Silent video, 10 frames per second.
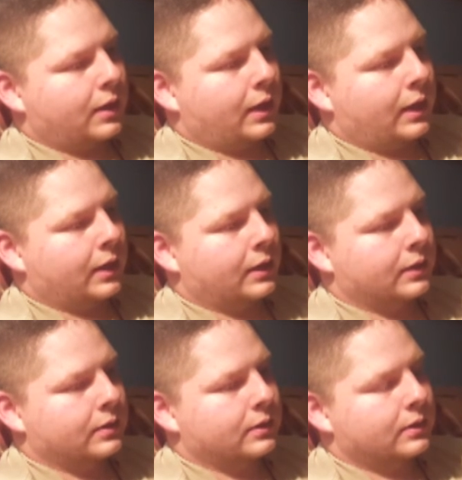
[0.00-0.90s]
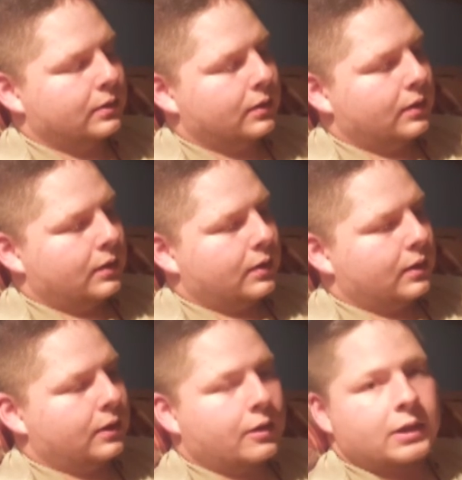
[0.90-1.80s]
and
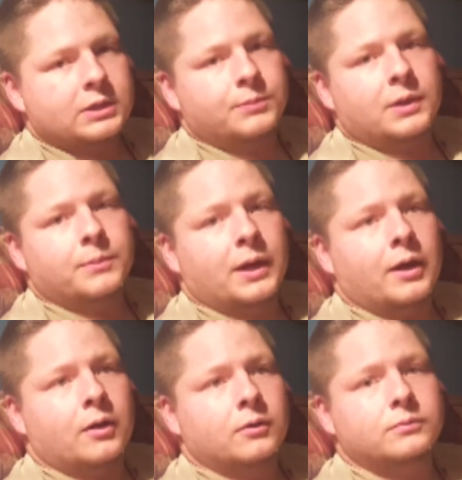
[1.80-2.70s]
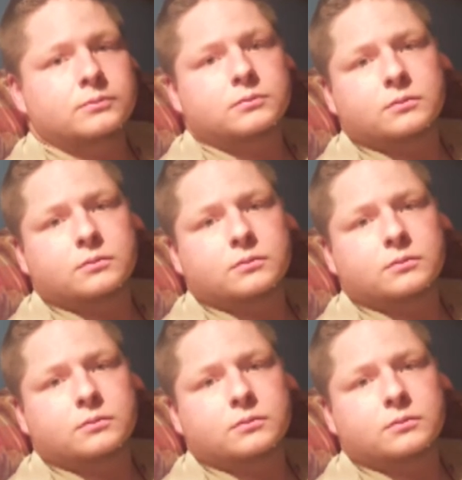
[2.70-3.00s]
it cost me about